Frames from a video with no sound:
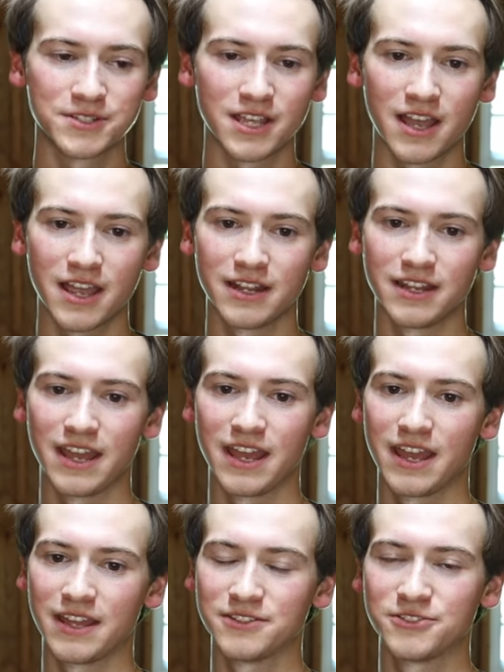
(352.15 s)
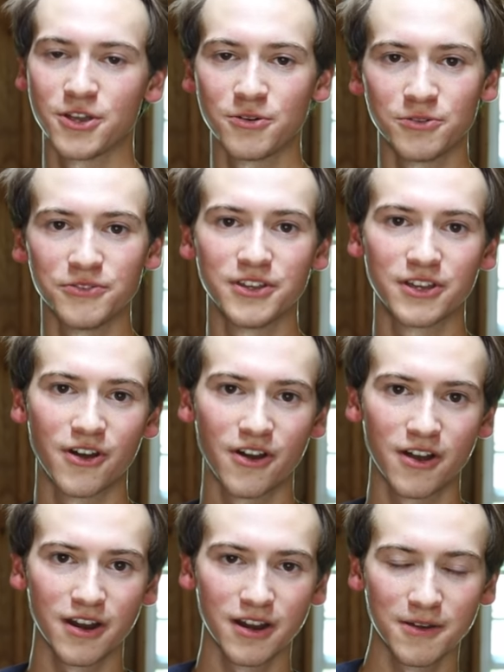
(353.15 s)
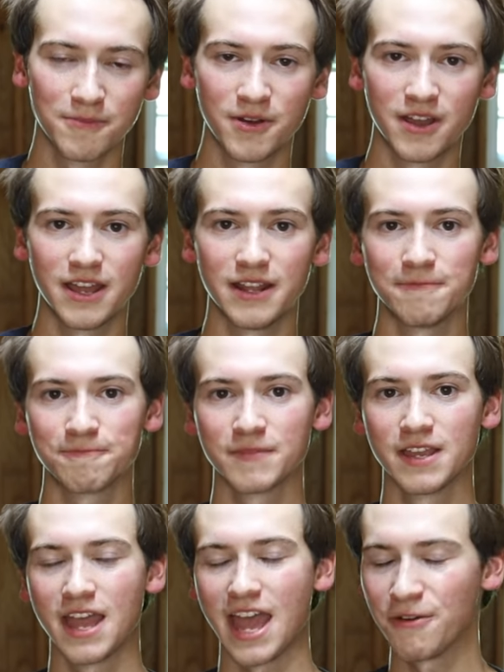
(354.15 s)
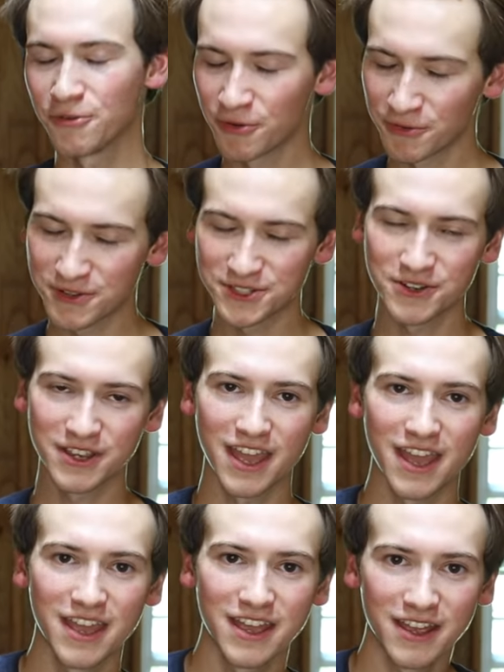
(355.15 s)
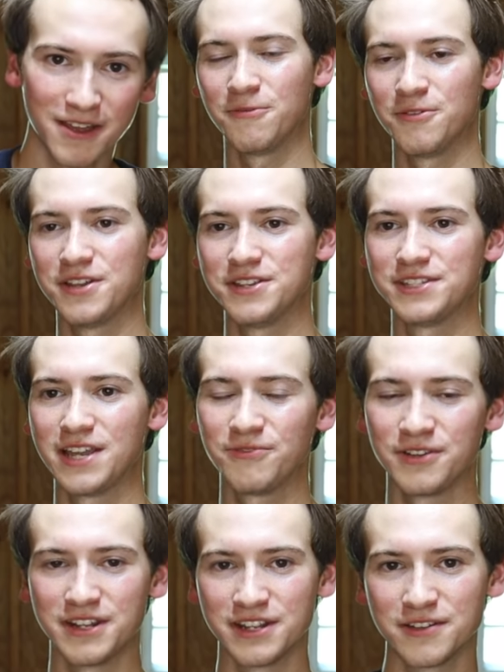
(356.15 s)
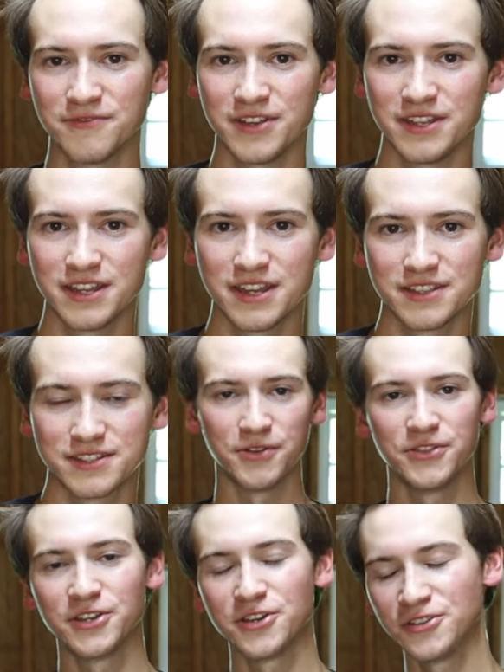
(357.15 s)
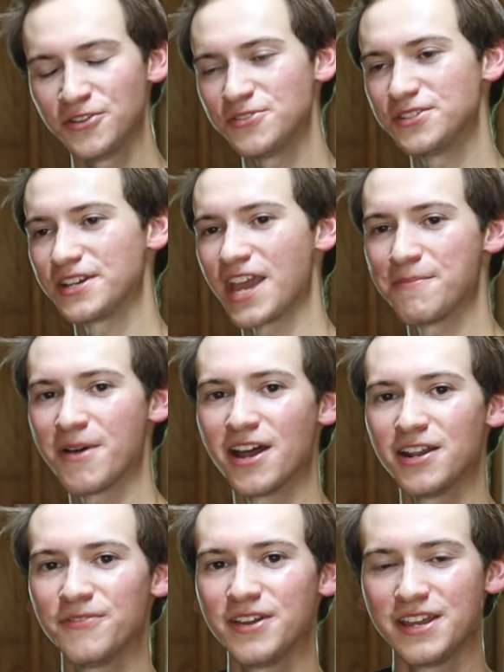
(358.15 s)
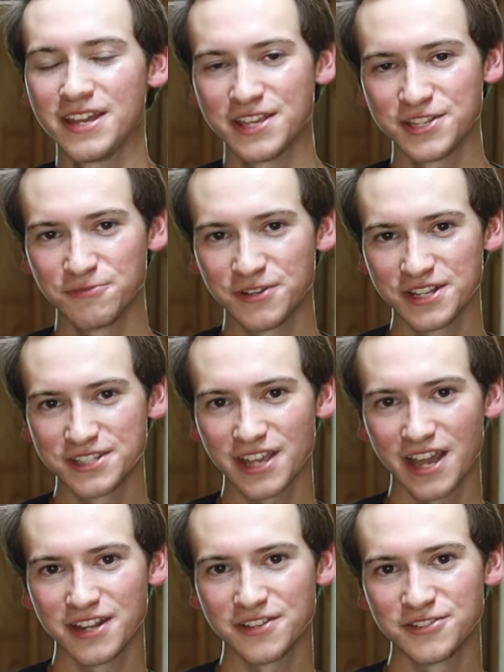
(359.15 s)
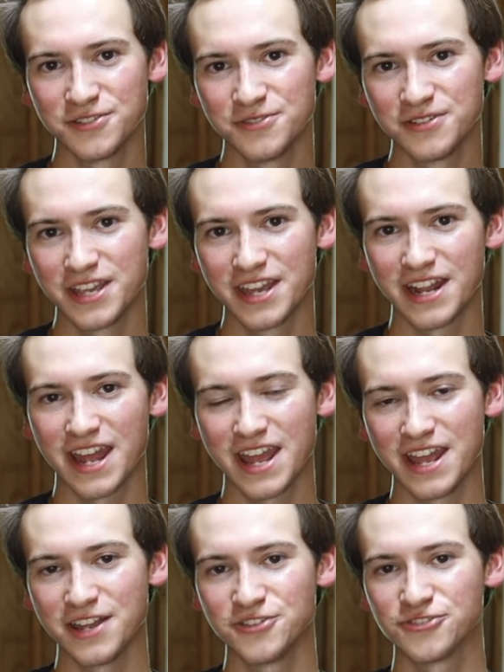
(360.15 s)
sign and totaled the car, but Everyone was okay. It was definitely an inconvenience. But the good news that came out of it is we decided to get a